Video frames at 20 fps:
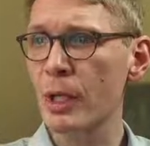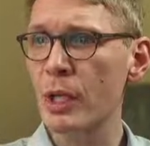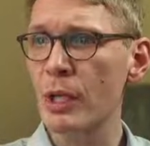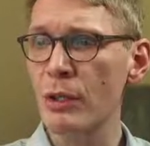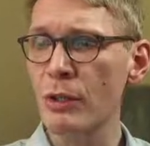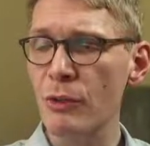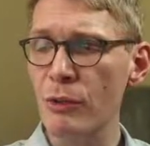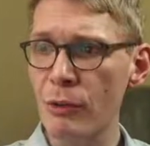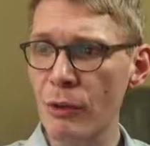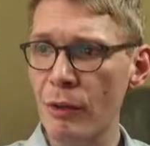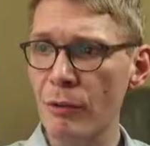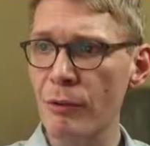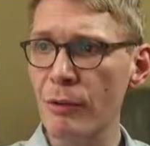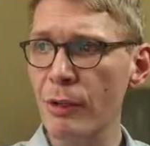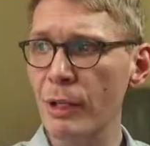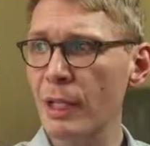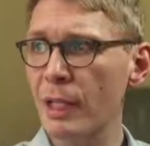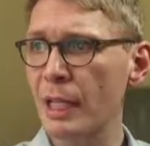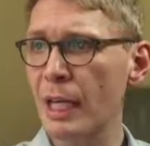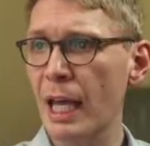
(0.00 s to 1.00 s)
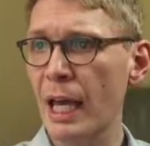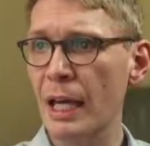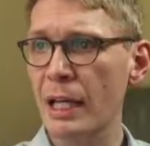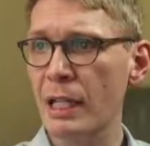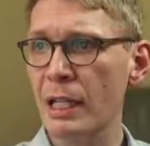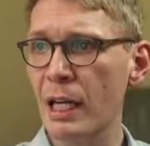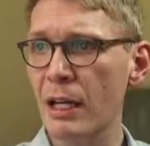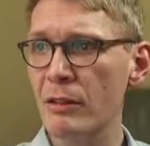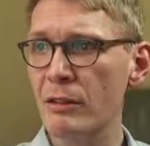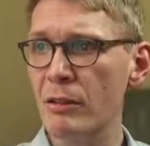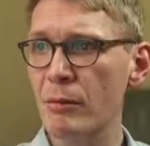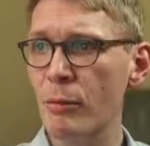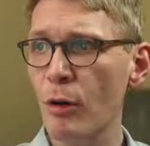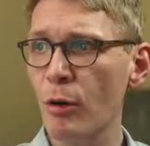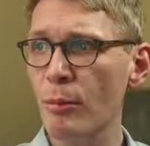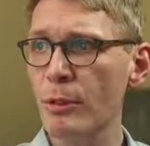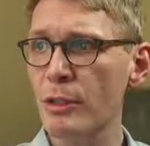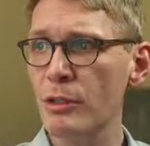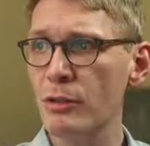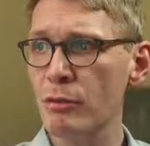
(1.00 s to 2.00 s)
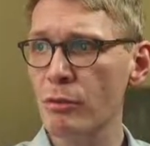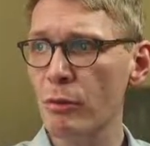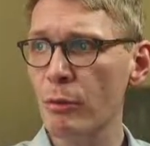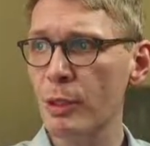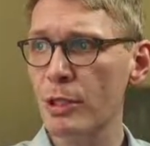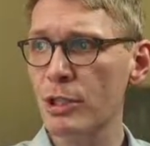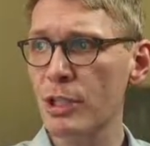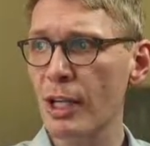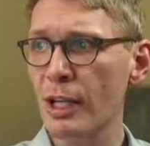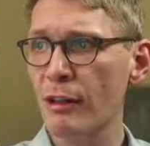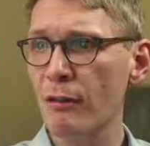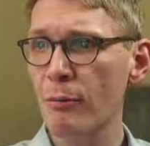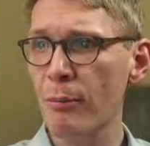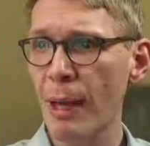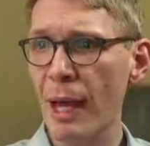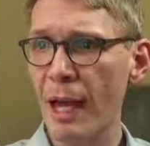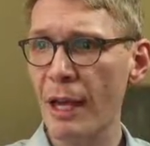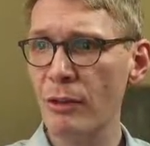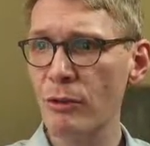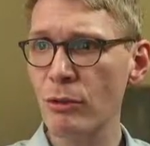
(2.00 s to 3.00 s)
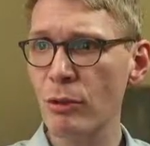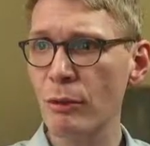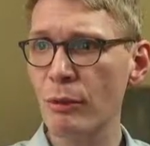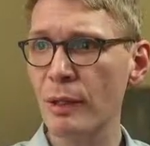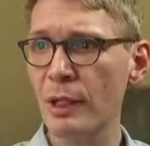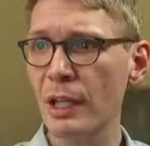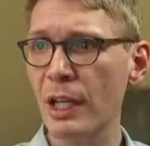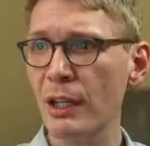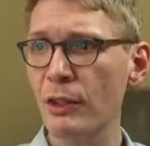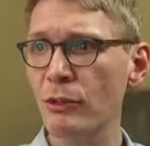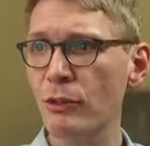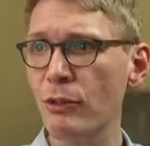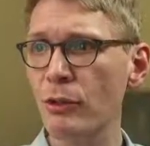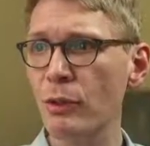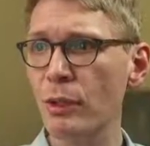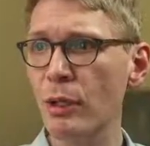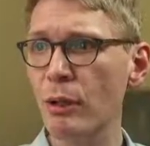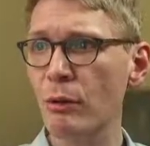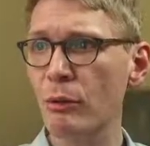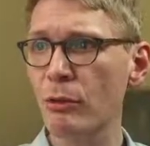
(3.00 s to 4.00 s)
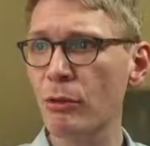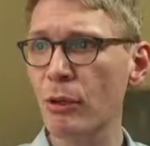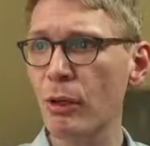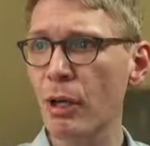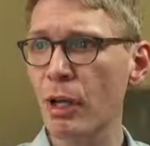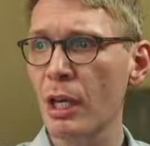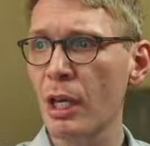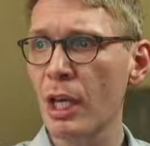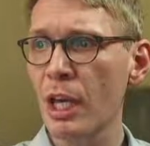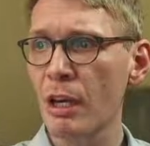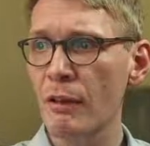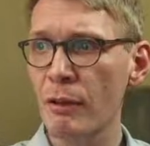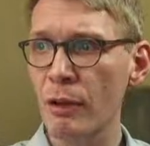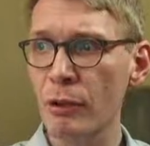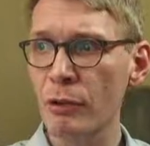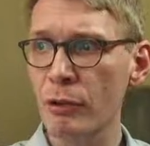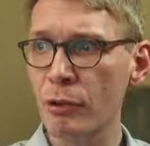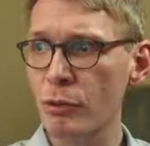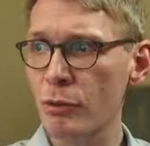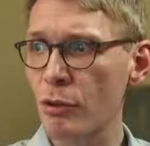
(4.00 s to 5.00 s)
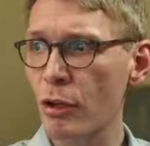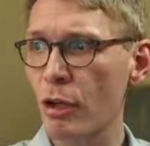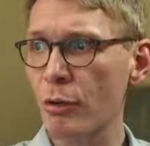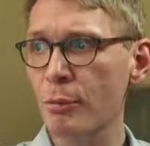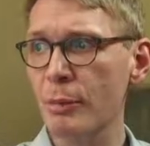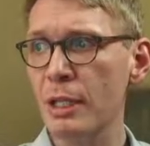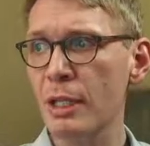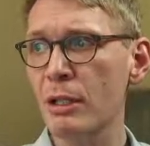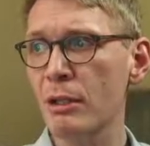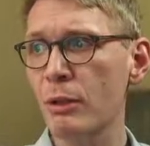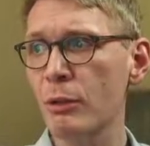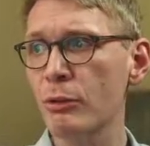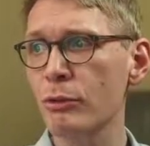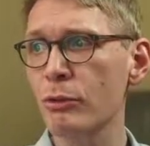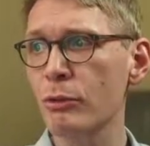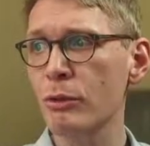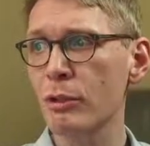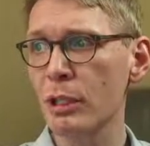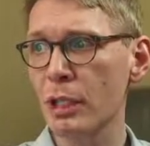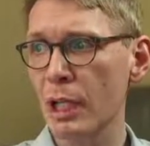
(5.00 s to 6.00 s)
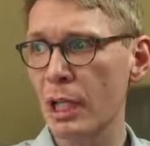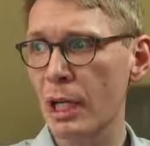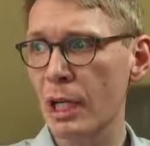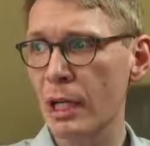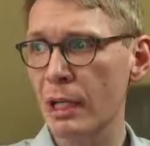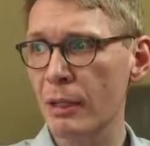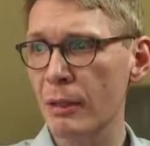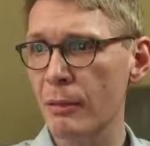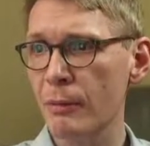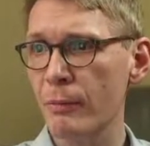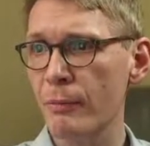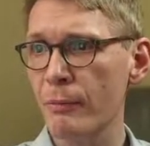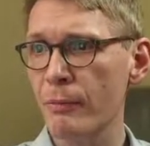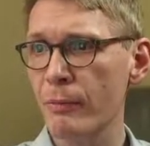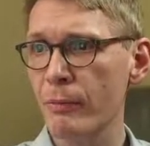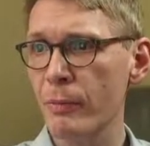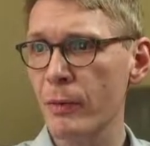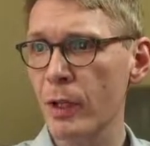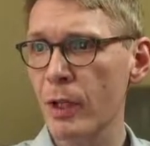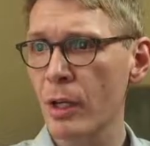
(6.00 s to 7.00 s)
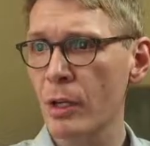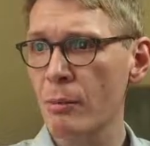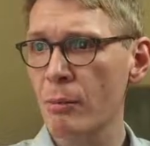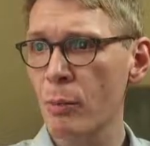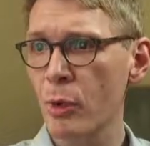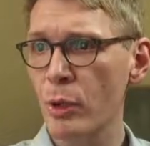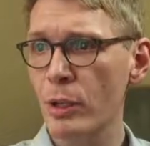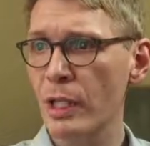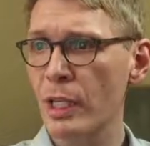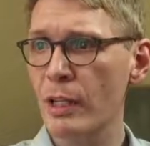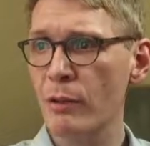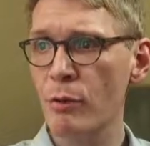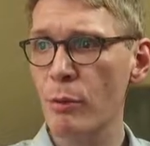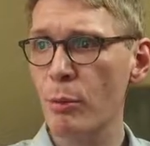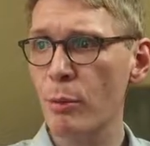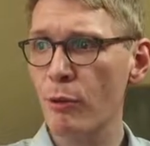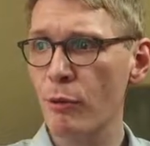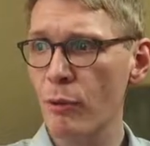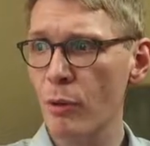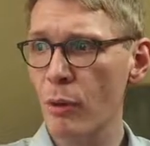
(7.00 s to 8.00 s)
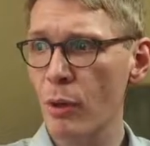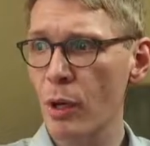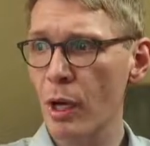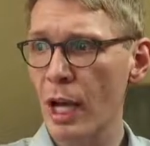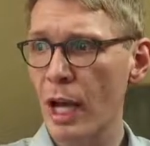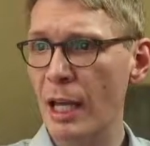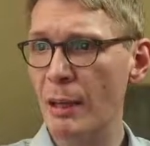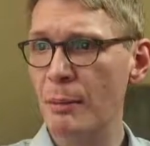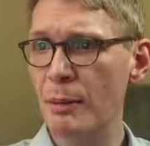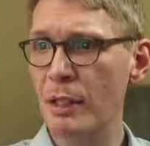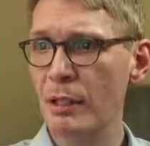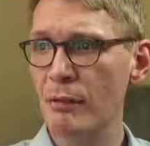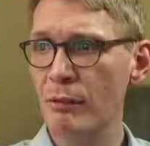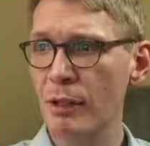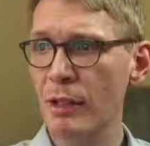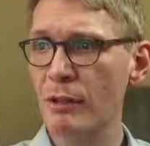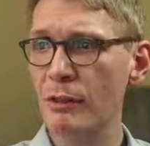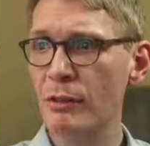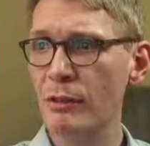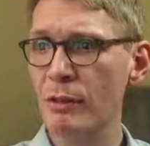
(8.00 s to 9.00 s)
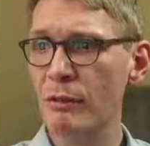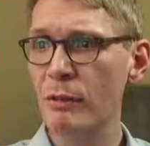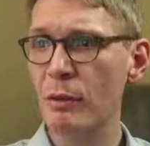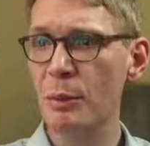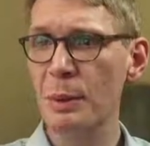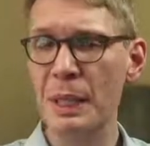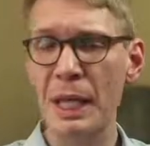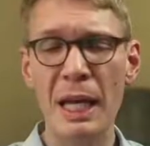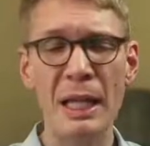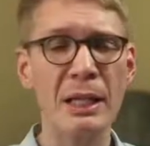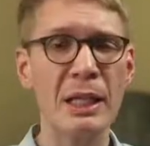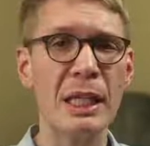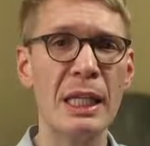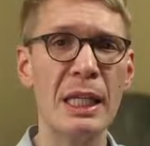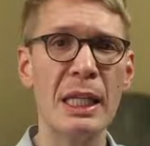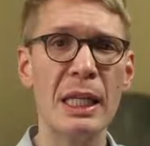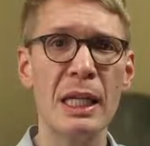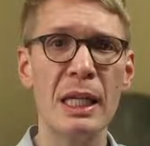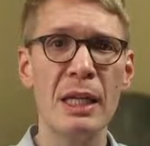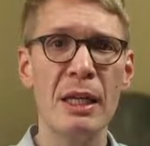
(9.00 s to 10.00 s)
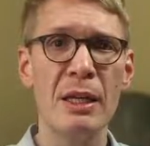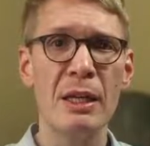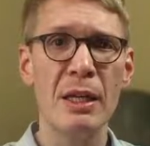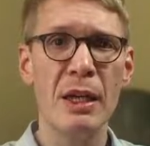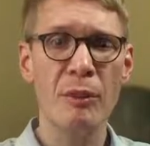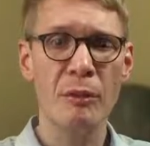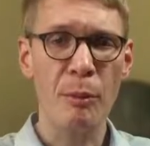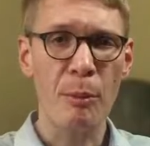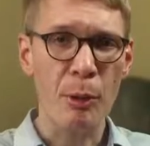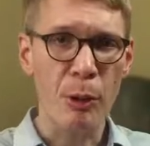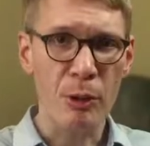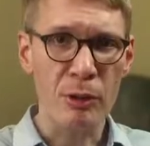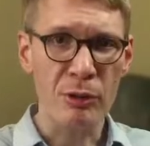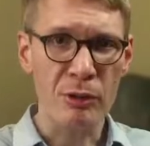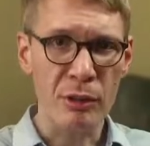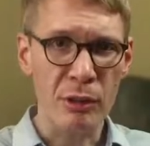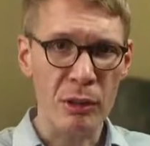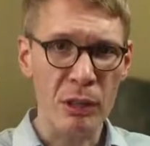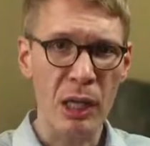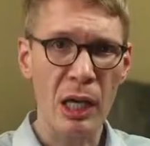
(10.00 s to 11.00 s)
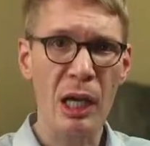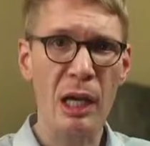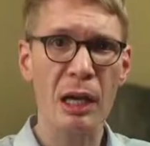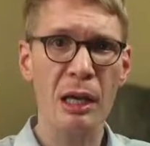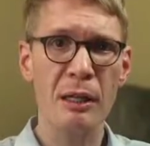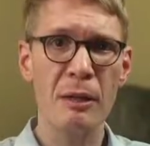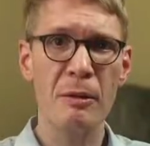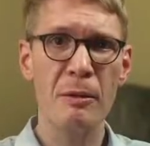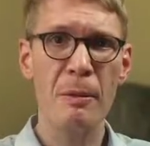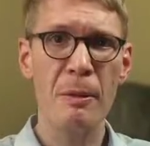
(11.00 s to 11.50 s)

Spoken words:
The suffering and agonizing moments through which I have passed over the last few years have also drawn me closer to God. More than ever before, I am convinced of the reality of a personal God."